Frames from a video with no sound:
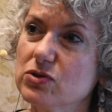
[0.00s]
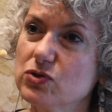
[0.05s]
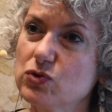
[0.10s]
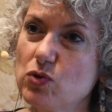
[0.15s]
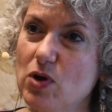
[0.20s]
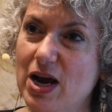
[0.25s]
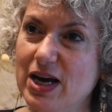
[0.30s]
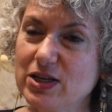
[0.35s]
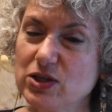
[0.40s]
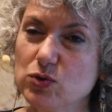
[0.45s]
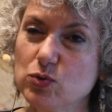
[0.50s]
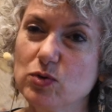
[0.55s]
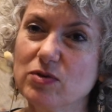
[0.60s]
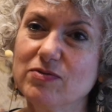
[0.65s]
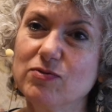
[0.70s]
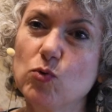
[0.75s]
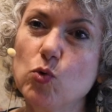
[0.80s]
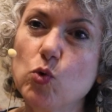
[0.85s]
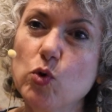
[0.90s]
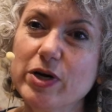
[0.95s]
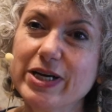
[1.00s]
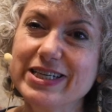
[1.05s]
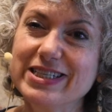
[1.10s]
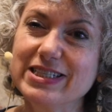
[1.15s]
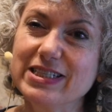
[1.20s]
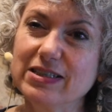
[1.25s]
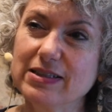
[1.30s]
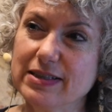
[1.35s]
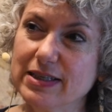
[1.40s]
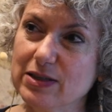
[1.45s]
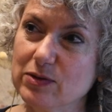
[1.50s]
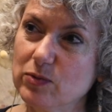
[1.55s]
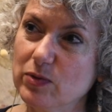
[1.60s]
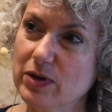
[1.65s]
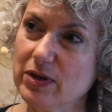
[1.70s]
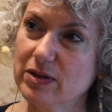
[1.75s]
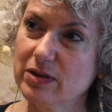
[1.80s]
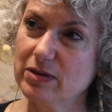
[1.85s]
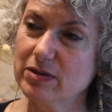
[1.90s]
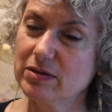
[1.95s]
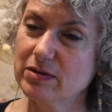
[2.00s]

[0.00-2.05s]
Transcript: trying to avoid dealing with.